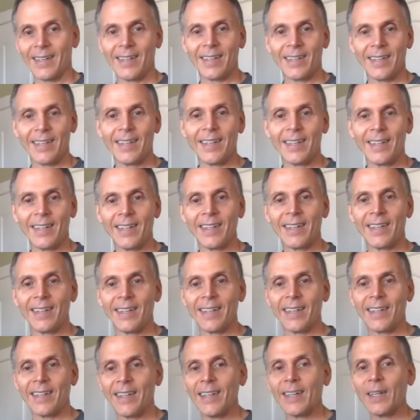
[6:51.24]

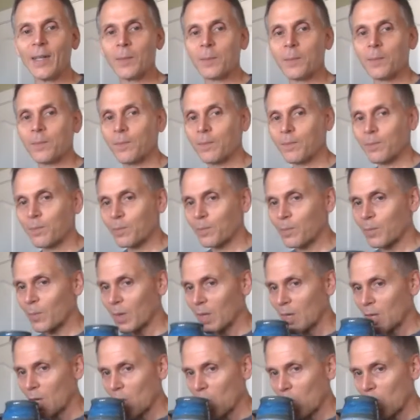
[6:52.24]

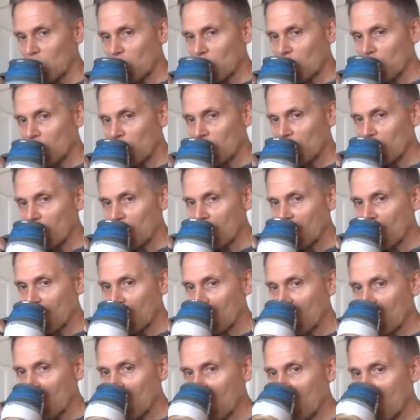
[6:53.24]

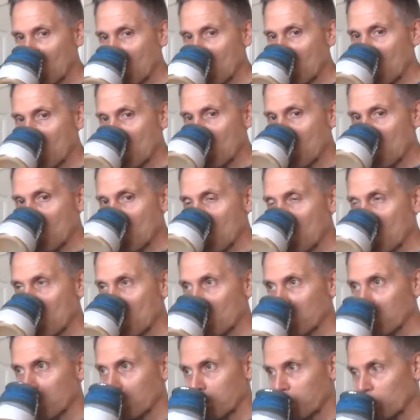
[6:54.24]

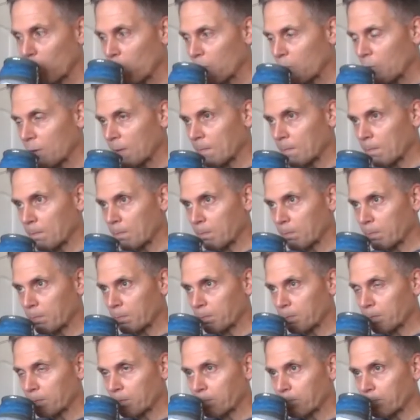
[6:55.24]

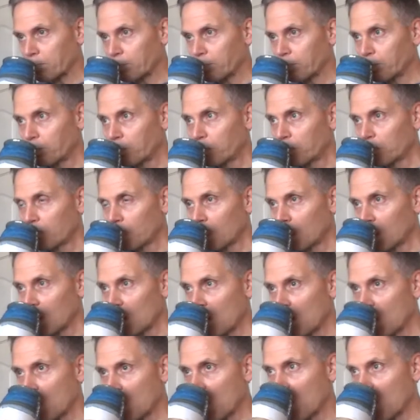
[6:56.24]
(not speaking)